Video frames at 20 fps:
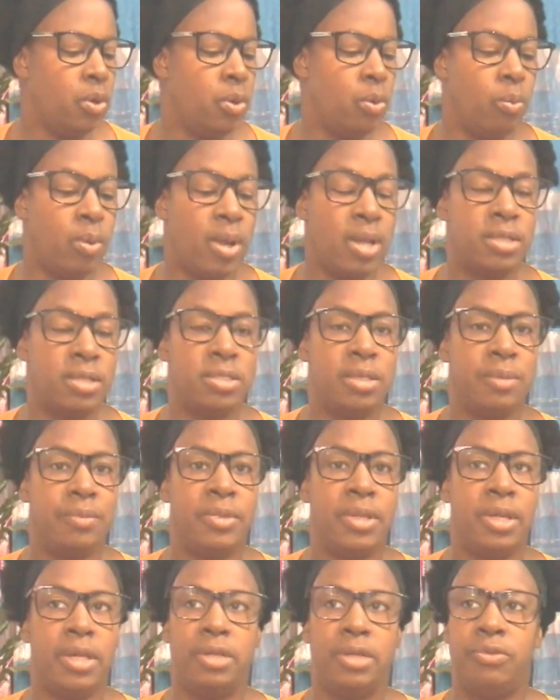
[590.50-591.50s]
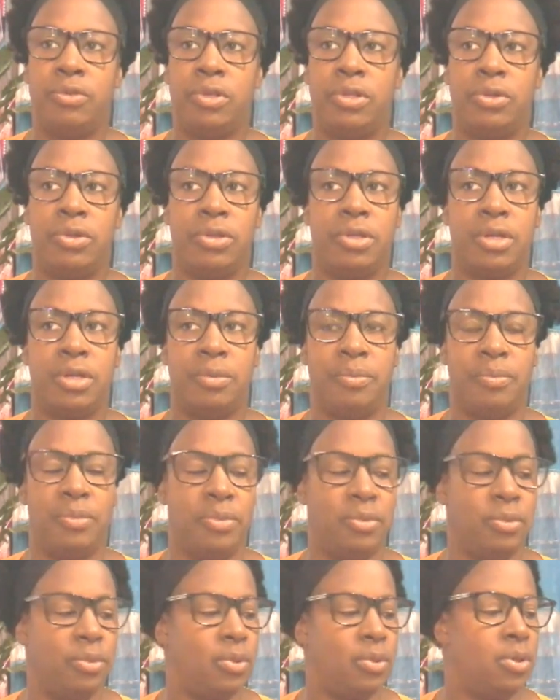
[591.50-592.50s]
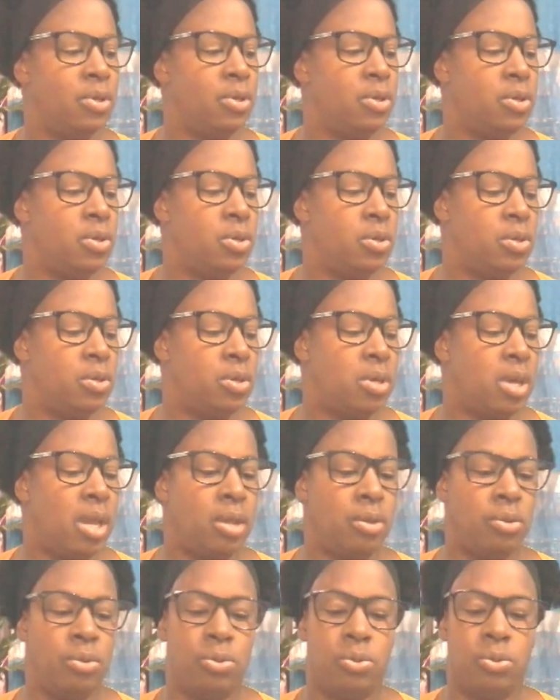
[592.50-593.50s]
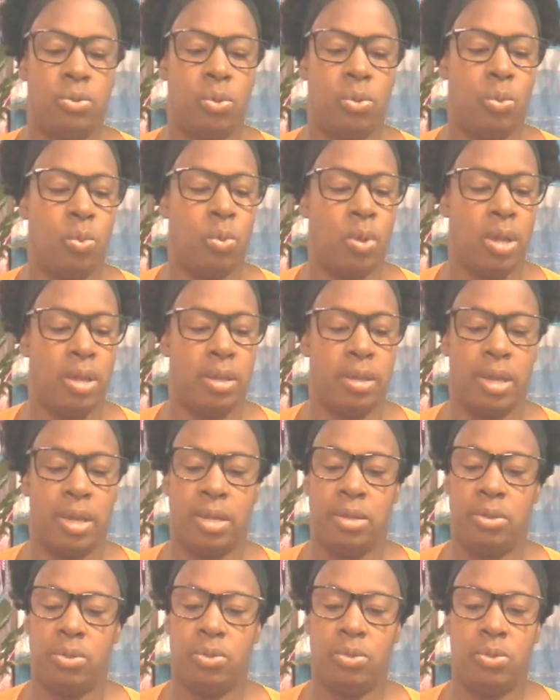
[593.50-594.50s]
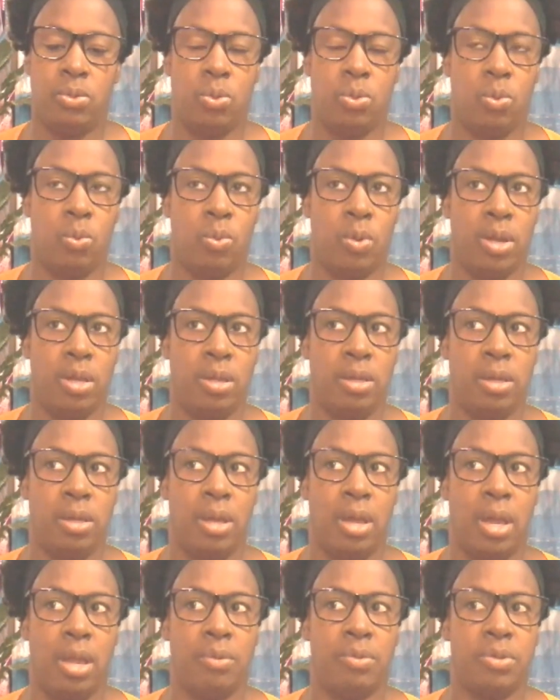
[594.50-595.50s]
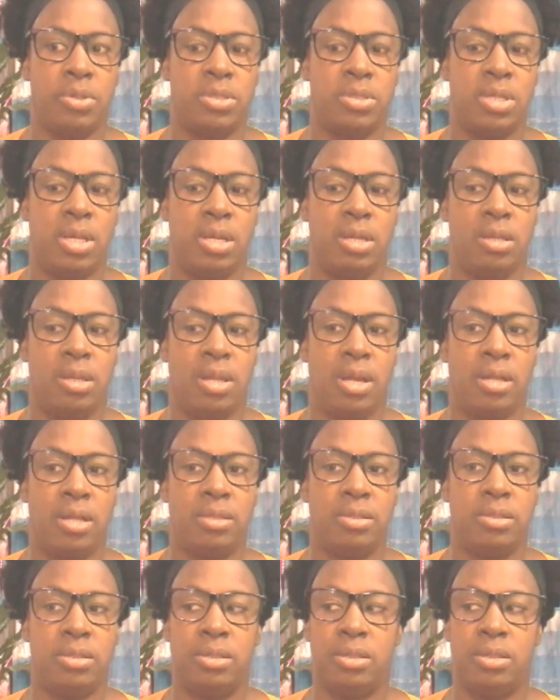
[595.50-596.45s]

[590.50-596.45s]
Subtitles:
While someday it will not come. I don't know why I was saying that.